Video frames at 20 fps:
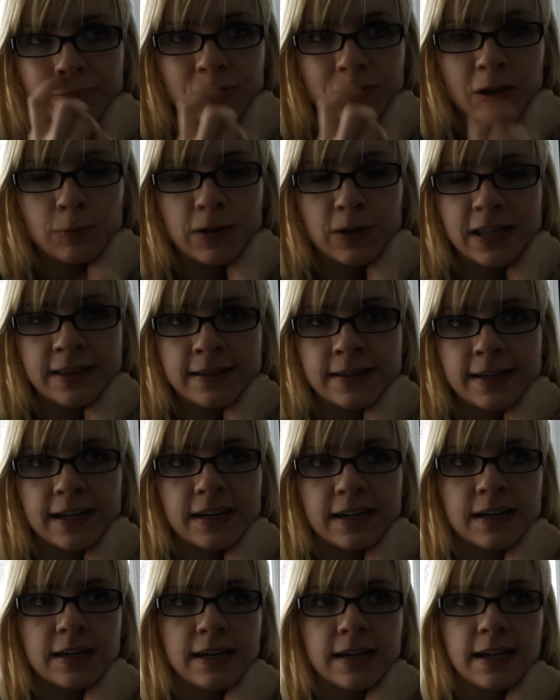went
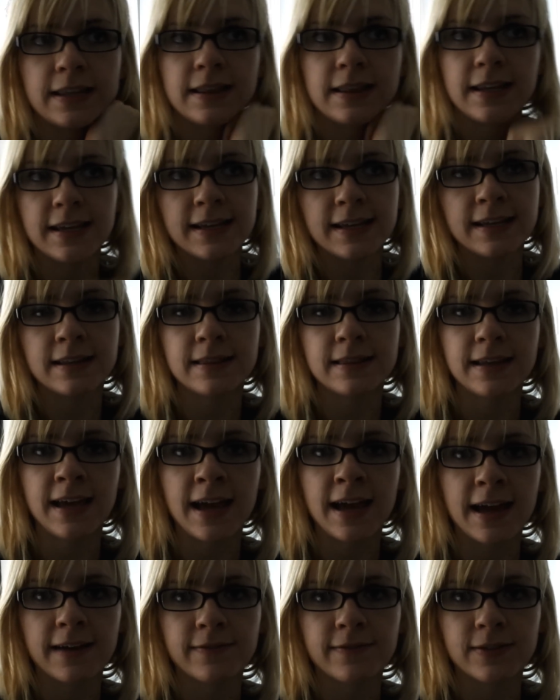there, and they
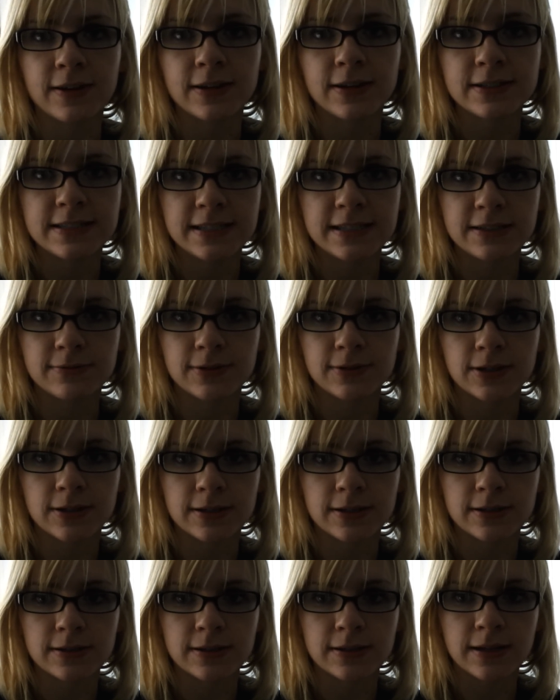have a good deal where
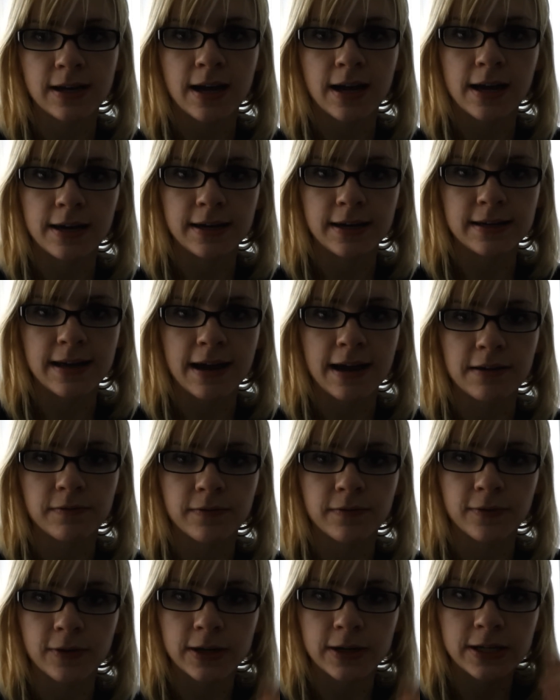they'll cut it down
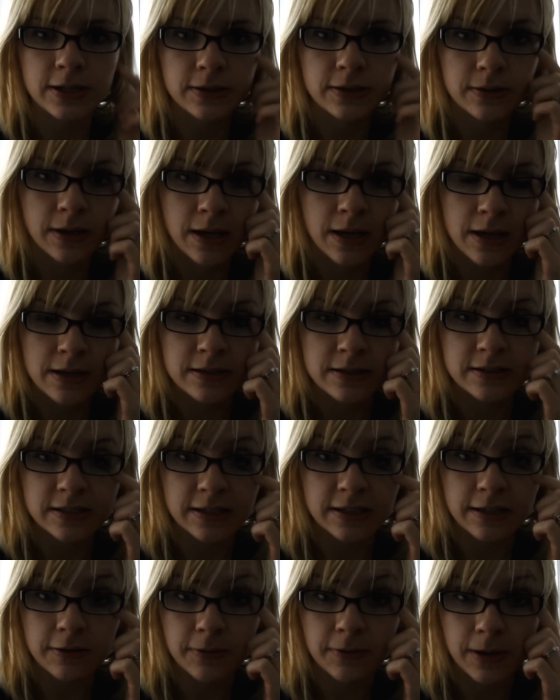for you. So
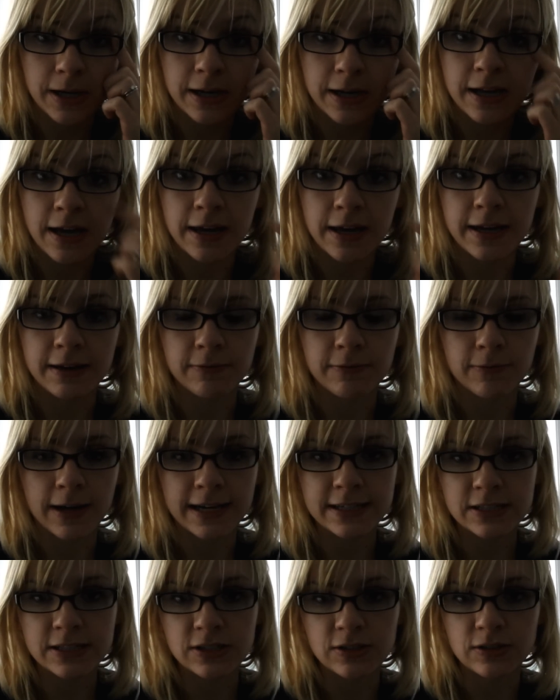you're going to cut it
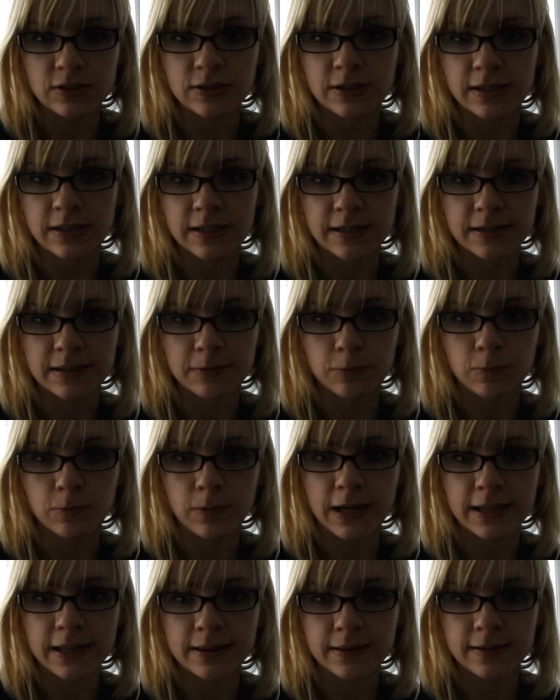right to the
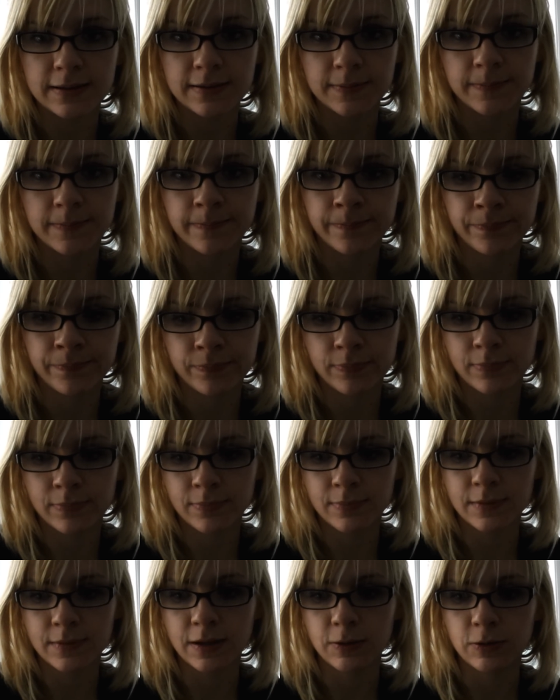
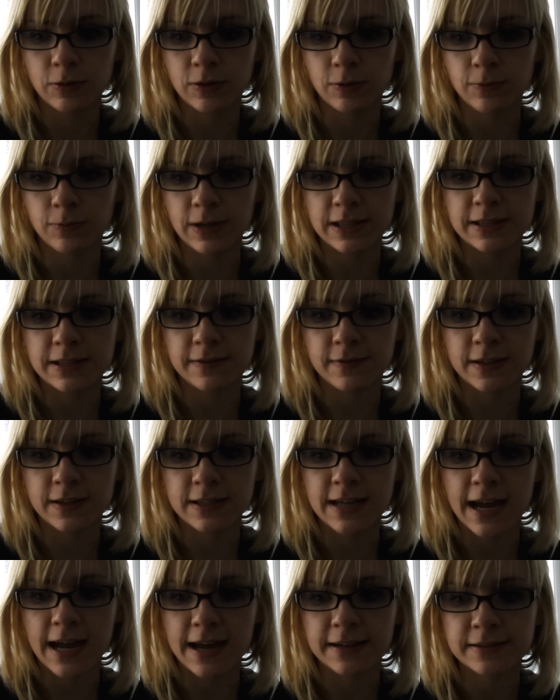width of the
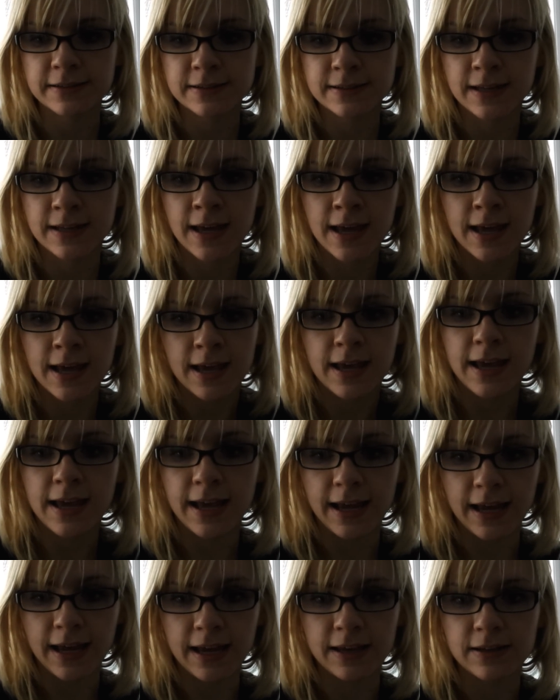desk.
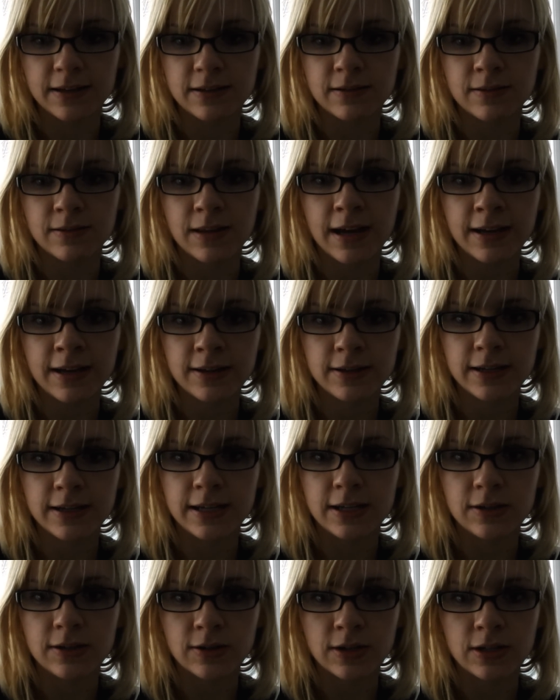And luckily
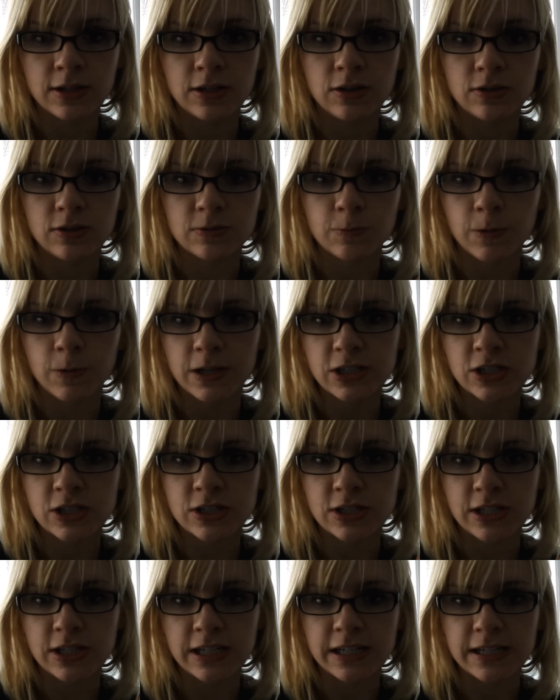you can use one
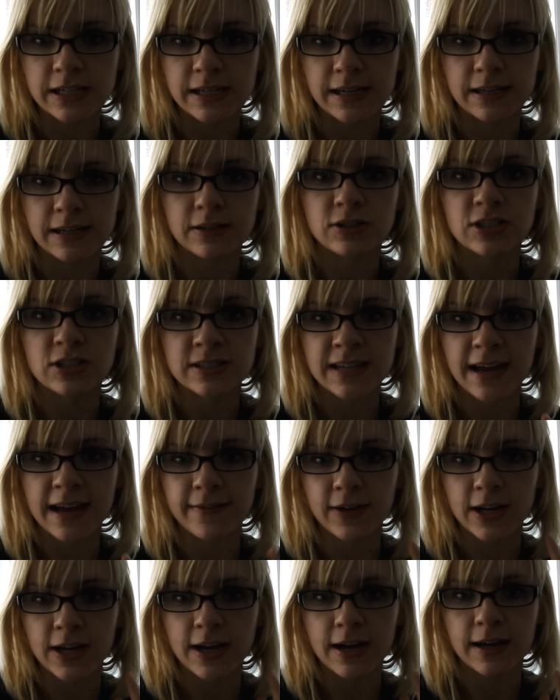sheet and just
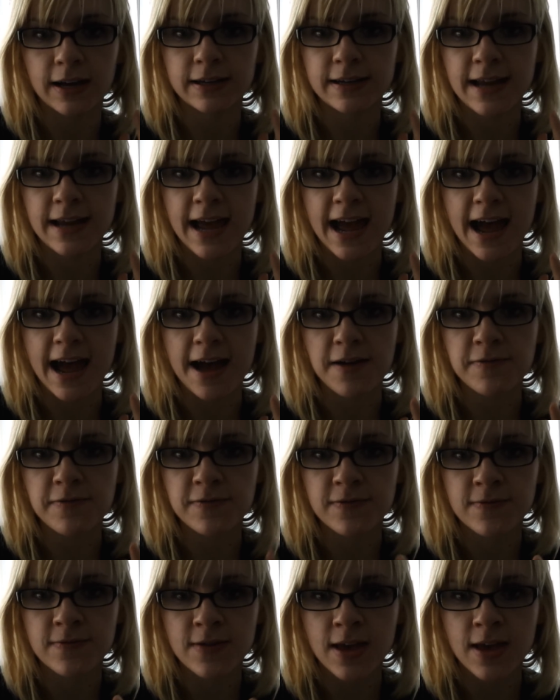have it cut in half,